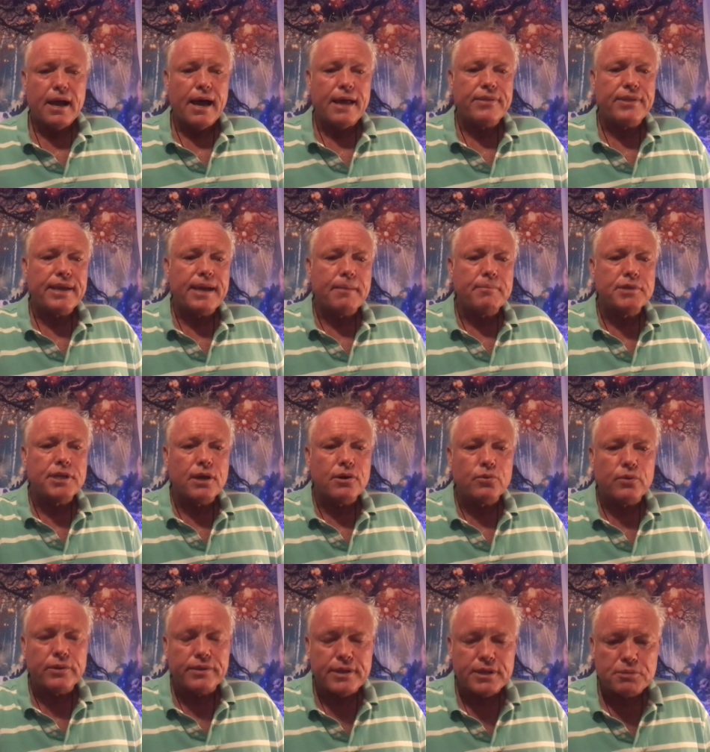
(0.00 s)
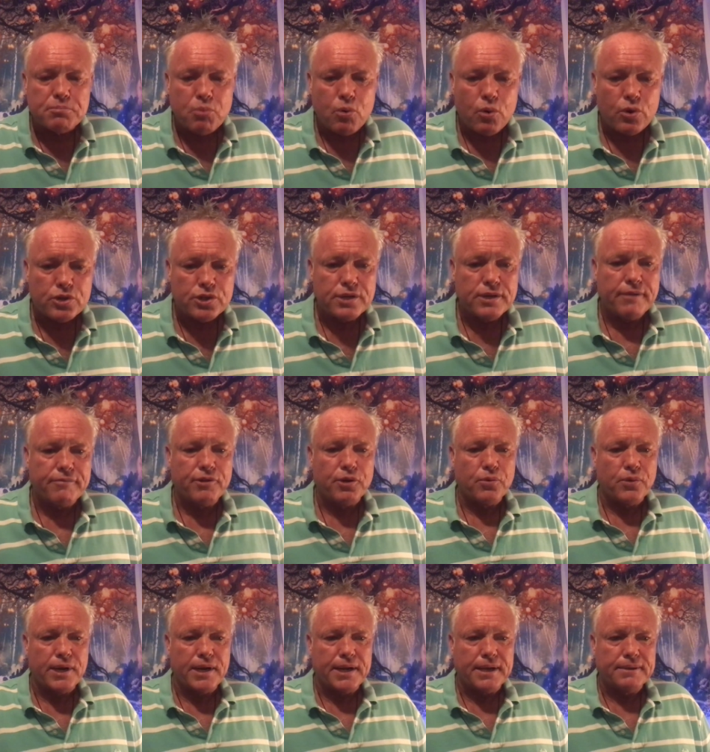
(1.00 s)
I think I'm done with this portion of
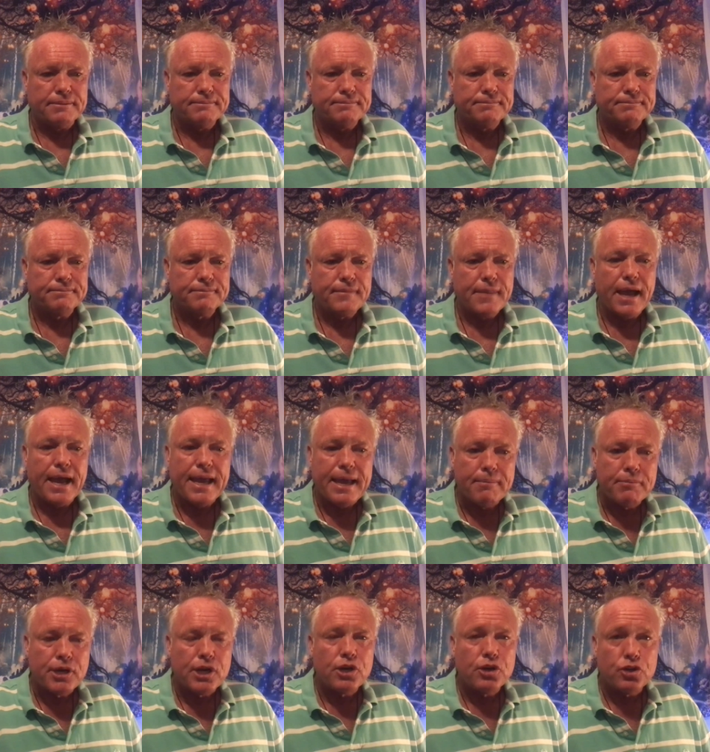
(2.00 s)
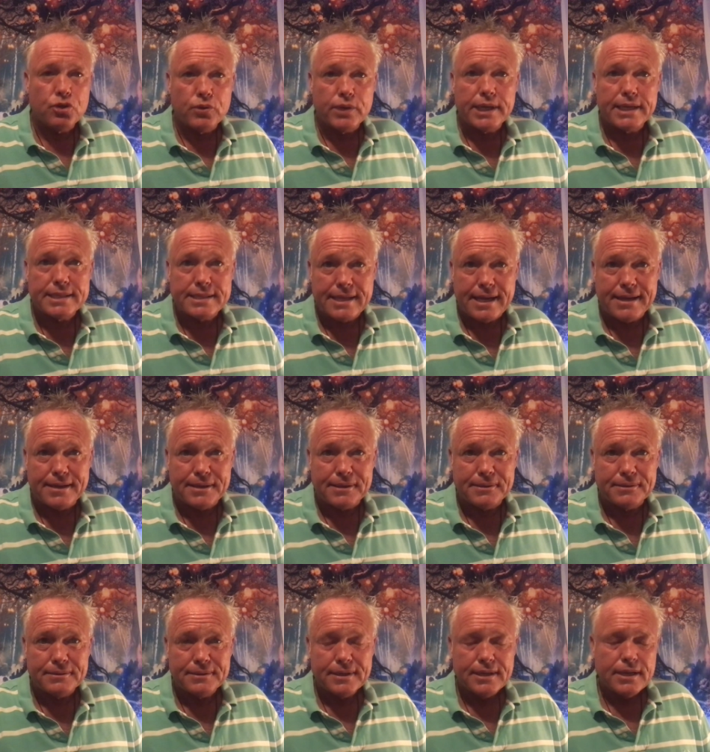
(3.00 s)
your reading. I am going to do an
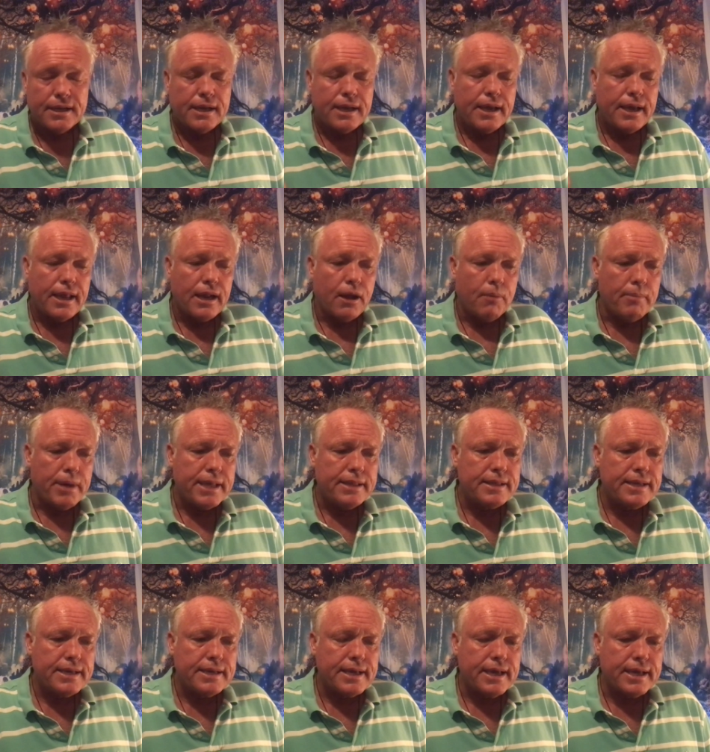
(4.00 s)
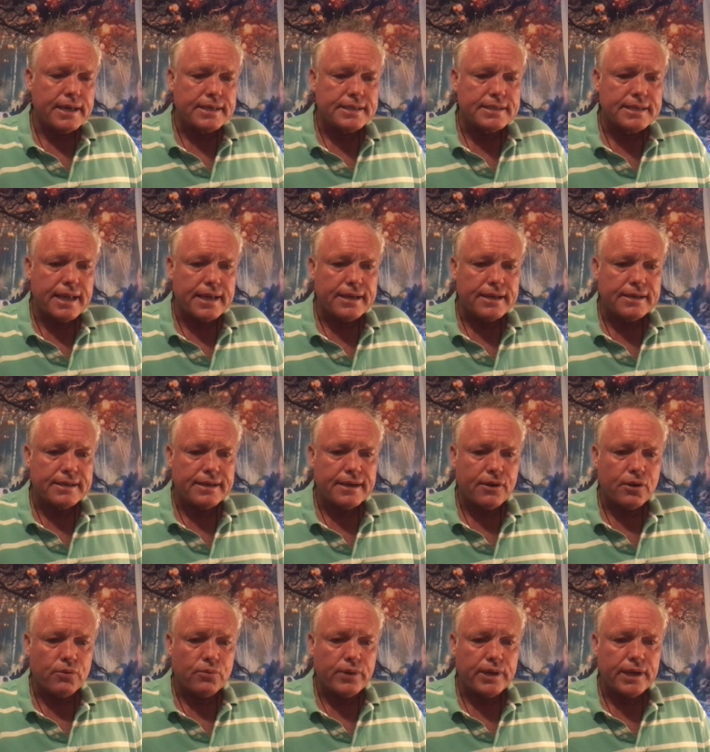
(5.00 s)
extended, and I'll make the extended
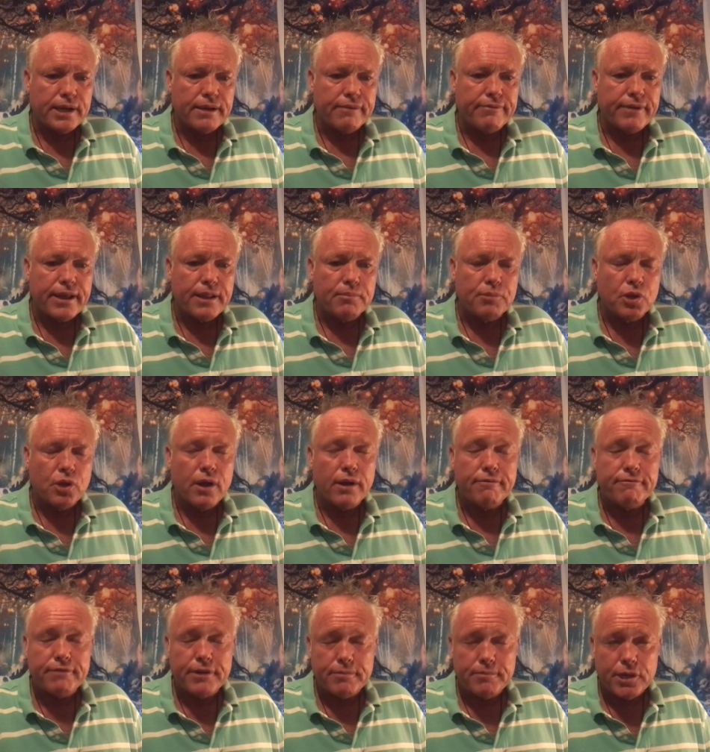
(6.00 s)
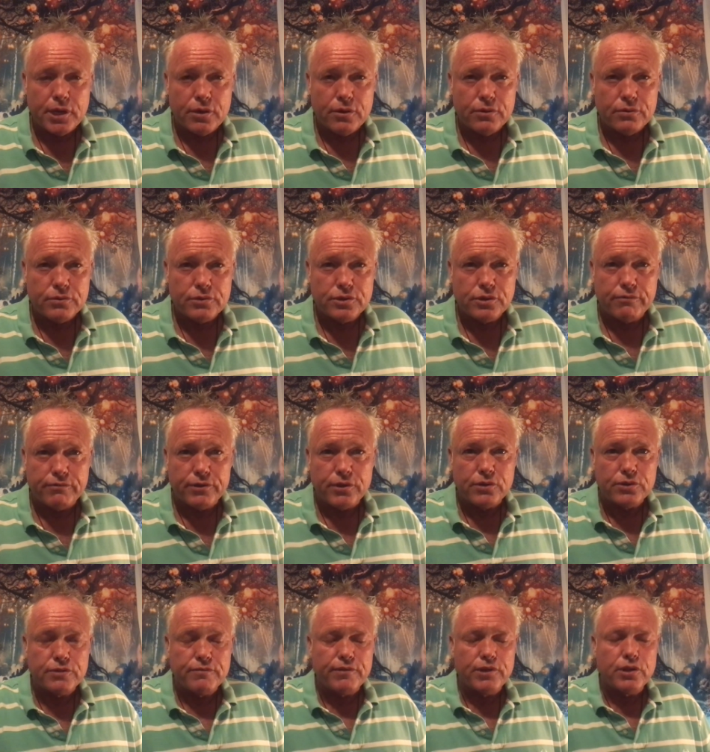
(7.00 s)
tarot reading available on Vimeo. So for
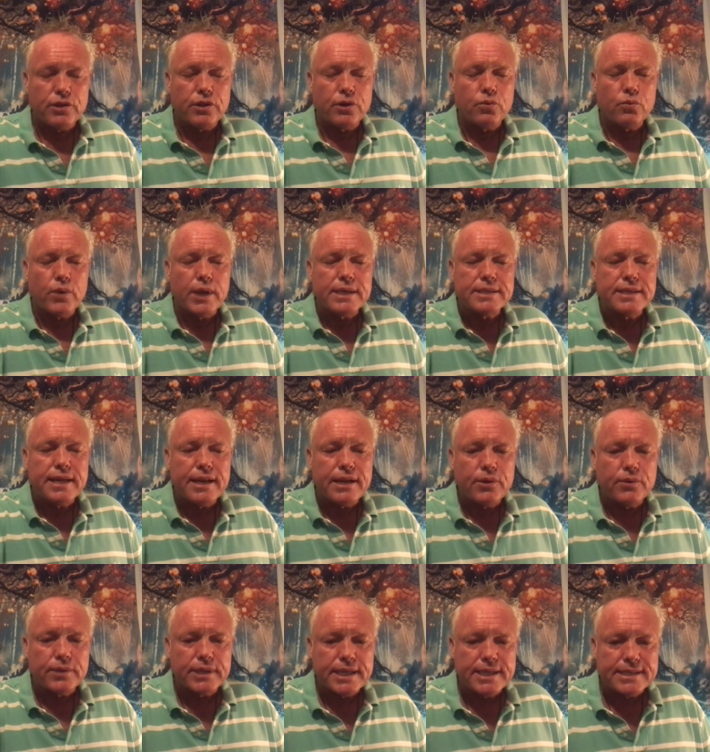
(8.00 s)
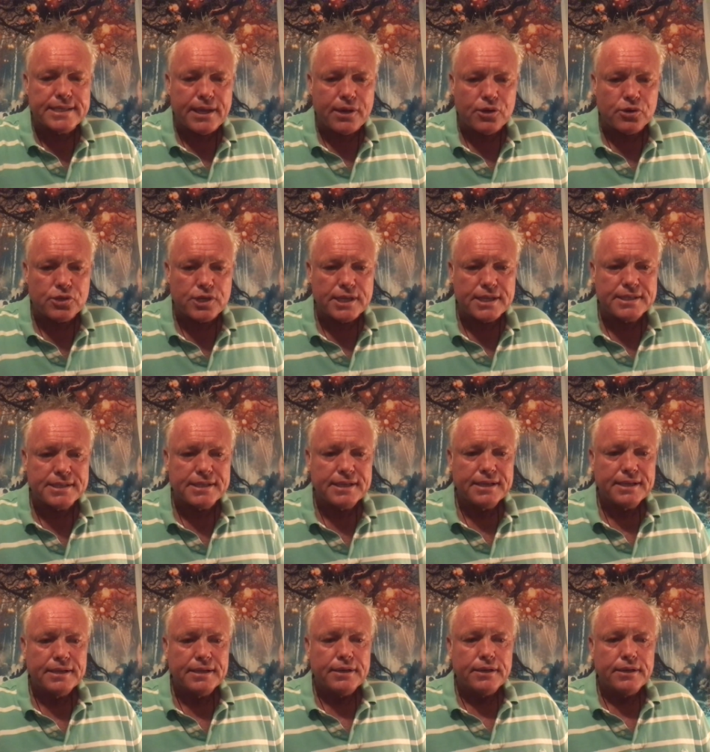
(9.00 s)
those of you that are resonating with these energies,